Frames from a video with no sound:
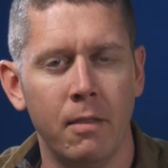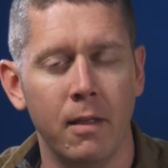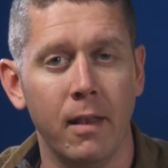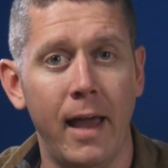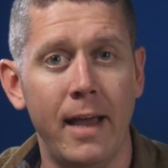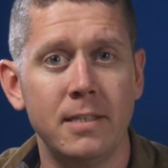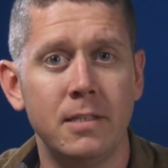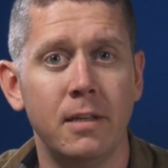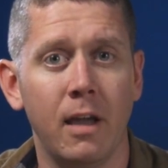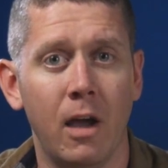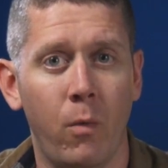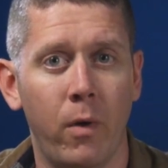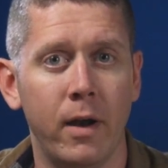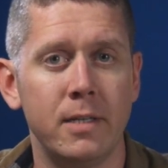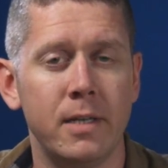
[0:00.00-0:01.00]
The last thing
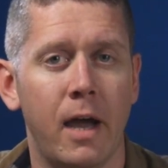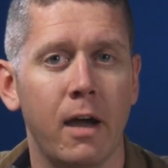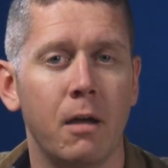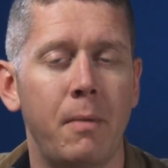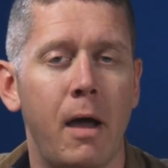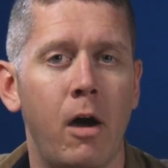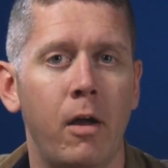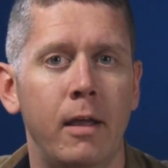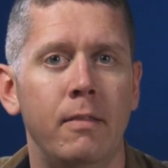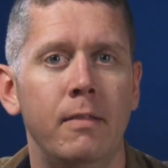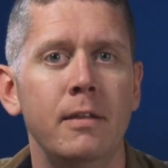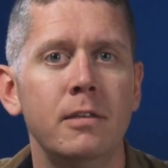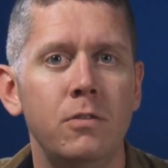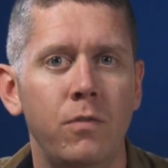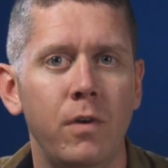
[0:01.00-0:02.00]
I want to talk about in this